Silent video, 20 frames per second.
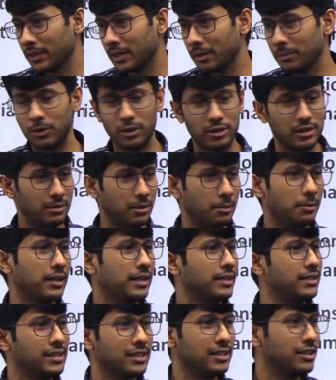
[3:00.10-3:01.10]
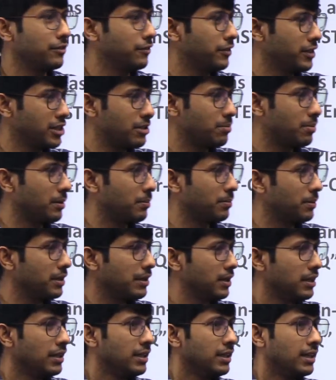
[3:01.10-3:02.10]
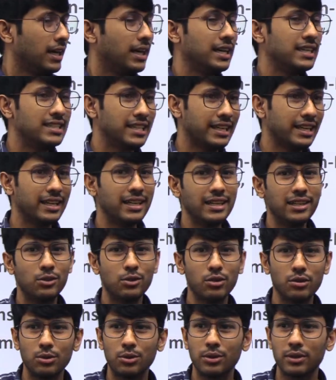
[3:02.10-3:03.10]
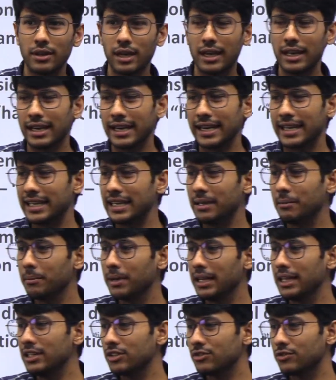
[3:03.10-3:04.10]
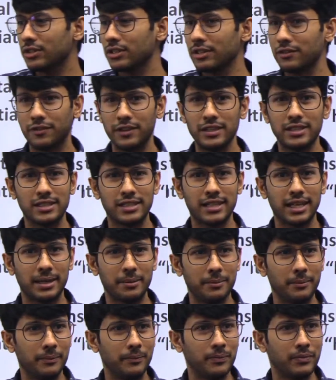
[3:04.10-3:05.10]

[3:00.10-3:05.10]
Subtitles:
because remember essay is the first paper and generally those who are writing mains for the first time